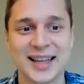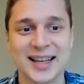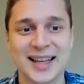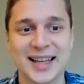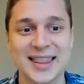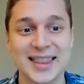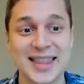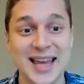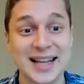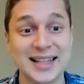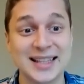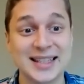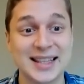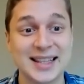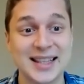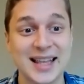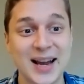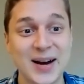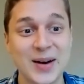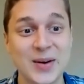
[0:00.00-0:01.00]
That's
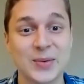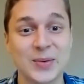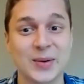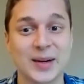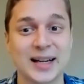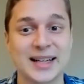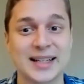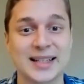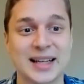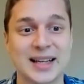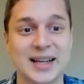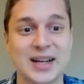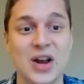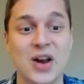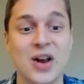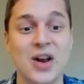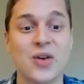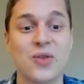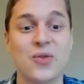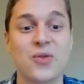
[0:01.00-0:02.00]
their reason
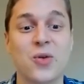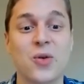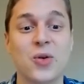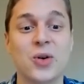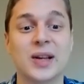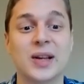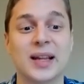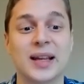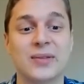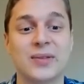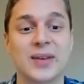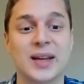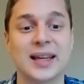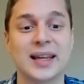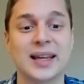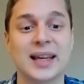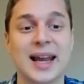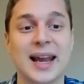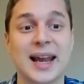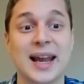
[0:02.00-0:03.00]
for living
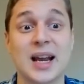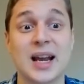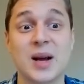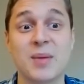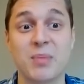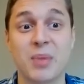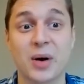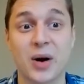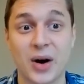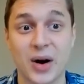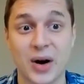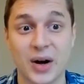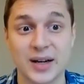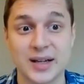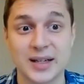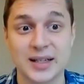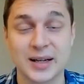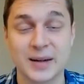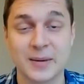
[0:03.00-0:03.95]
in a pond,